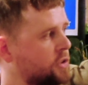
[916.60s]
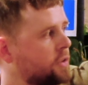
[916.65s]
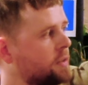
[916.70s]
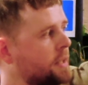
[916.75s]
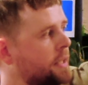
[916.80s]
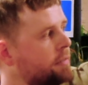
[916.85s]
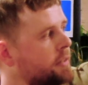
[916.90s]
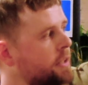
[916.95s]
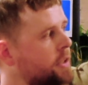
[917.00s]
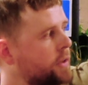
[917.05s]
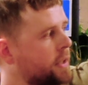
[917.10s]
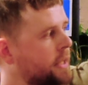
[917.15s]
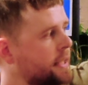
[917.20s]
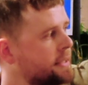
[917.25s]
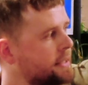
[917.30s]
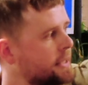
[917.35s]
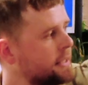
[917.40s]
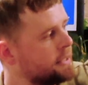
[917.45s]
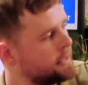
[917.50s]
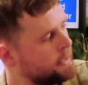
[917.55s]
of living
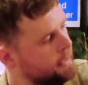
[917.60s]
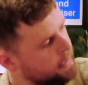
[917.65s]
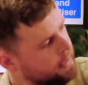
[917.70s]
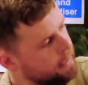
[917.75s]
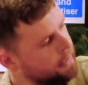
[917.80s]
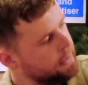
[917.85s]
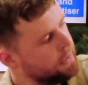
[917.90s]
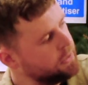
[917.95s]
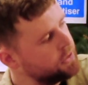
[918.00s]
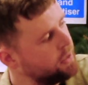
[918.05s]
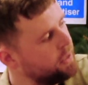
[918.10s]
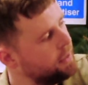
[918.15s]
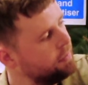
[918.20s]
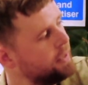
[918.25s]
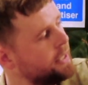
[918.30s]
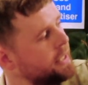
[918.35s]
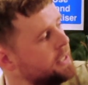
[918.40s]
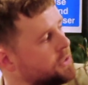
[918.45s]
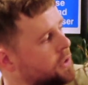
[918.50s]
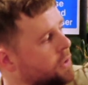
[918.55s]
crisis. So they've
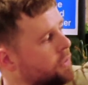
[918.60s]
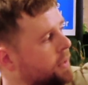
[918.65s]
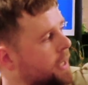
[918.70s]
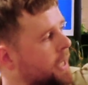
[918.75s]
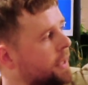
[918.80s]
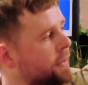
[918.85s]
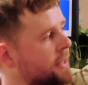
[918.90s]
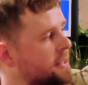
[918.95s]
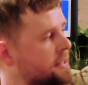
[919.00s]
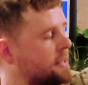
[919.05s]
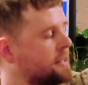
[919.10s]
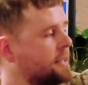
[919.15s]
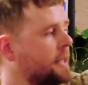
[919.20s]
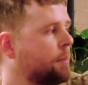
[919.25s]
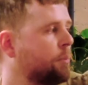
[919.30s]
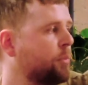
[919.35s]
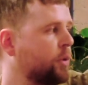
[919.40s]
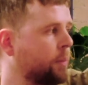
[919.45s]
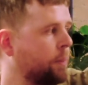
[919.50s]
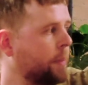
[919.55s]
leaned on that. There's a
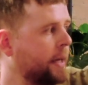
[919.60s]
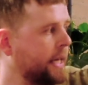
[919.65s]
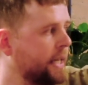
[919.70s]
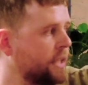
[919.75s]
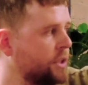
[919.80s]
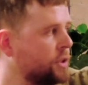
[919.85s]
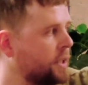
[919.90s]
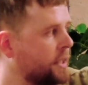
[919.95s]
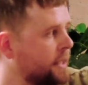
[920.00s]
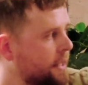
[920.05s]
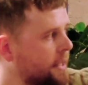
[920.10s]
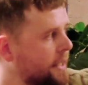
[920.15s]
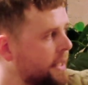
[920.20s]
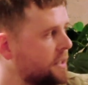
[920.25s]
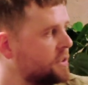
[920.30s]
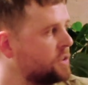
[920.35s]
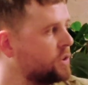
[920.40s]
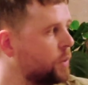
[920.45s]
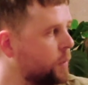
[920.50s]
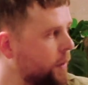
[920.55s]
separate page and it
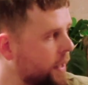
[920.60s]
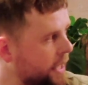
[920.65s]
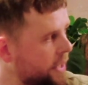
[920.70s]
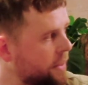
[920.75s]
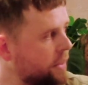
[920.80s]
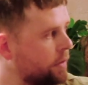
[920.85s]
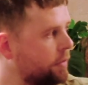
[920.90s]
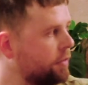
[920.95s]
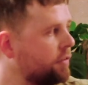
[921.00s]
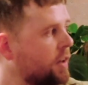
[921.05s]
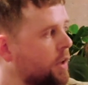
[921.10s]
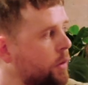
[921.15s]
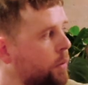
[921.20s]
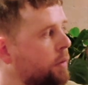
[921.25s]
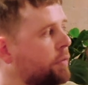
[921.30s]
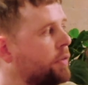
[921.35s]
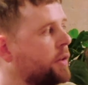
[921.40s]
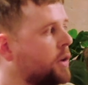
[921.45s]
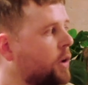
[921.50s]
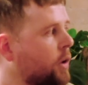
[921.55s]
links to it in the flow
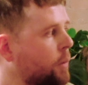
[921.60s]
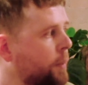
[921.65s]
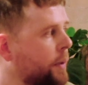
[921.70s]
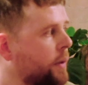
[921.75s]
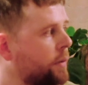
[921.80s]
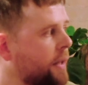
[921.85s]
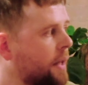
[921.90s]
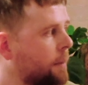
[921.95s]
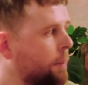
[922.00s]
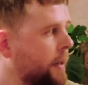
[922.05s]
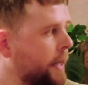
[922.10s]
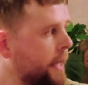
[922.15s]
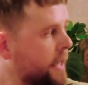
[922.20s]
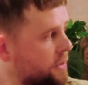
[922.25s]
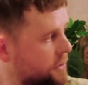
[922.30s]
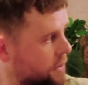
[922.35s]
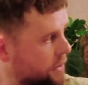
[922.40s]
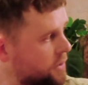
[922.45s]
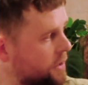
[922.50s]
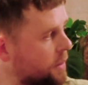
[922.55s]
of the copy on that
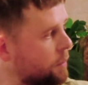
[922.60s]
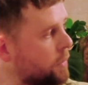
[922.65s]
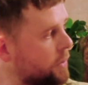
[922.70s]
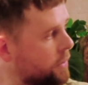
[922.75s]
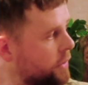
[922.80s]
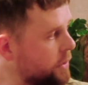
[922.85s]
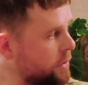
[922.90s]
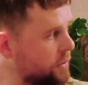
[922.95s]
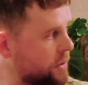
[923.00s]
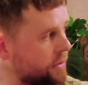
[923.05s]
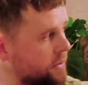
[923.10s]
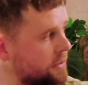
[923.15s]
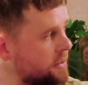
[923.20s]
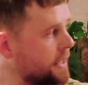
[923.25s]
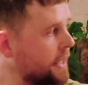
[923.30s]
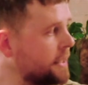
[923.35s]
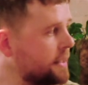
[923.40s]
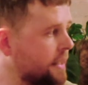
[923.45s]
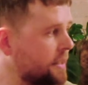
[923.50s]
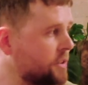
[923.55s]
page, so someone who's
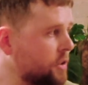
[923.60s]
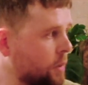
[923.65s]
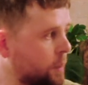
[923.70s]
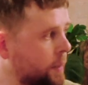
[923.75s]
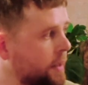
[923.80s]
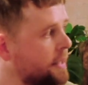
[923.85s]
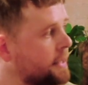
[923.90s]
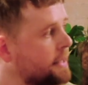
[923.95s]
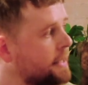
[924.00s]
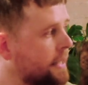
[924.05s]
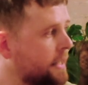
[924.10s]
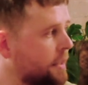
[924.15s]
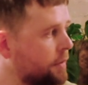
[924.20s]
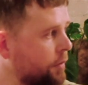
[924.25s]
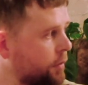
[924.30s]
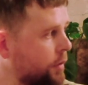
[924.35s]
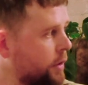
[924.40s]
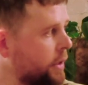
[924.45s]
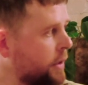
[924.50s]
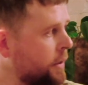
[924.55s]
understanding that topic can click
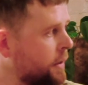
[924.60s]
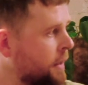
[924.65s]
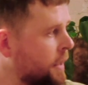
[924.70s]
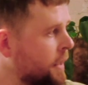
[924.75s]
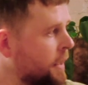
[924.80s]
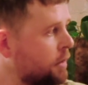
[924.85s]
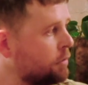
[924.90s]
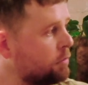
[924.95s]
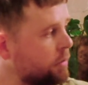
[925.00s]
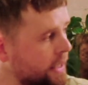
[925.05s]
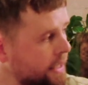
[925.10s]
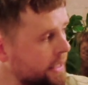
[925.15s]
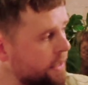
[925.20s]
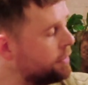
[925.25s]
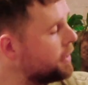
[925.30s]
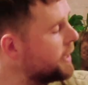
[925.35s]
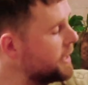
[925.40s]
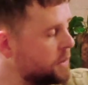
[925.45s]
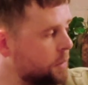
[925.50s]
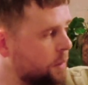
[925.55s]
through. Really
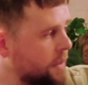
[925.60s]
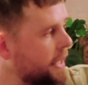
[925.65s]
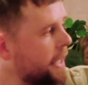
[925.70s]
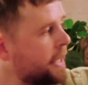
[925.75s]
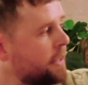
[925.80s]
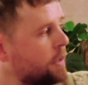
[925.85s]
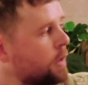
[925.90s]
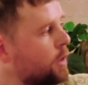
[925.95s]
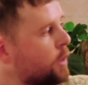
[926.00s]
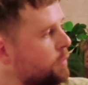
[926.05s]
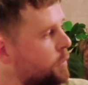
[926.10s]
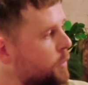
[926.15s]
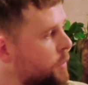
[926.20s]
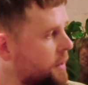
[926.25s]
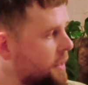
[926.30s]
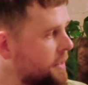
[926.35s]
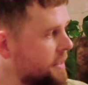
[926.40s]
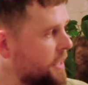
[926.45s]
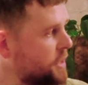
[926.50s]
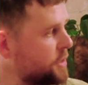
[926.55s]
vital. Again, a lot of
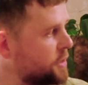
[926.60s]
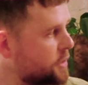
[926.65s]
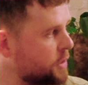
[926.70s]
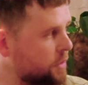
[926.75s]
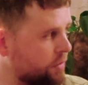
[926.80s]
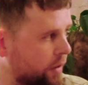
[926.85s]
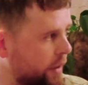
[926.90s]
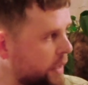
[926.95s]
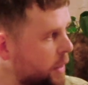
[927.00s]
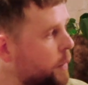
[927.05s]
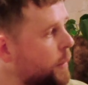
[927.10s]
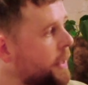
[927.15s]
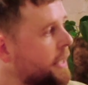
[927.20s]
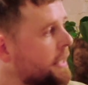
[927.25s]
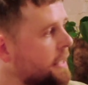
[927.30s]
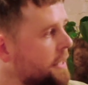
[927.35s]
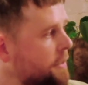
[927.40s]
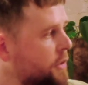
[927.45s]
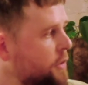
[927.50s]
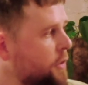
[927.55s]
organizations can very
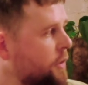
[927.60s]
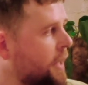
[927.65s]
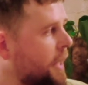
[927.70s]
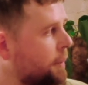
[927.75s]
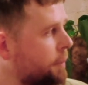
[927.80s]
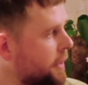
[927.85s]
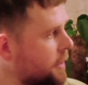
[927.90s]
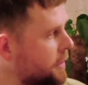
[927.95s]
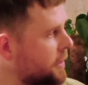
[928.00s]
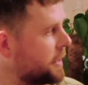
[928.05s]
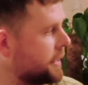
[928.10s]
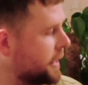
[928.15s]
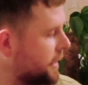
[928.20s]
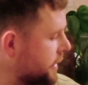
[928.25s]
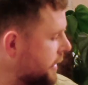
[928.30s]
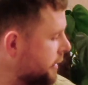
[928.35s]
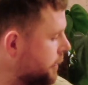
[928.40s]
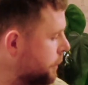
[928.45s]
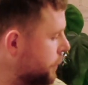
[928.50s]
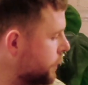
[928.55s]
quickly do that by looking at
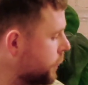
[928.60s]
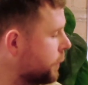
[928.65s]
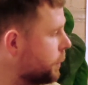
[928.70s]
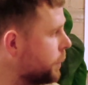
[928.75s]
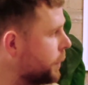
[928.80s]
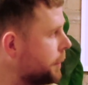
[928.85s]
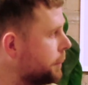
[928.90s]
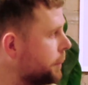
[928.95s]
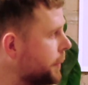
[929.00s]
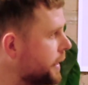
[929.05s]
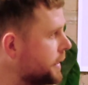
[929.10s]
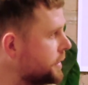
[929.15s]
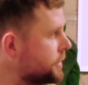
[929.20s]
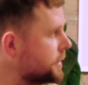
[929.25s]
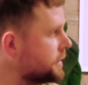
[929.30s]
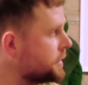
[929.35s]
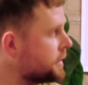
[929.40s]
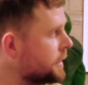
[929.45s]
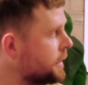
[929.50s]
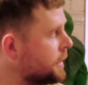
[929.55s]
their important web pages.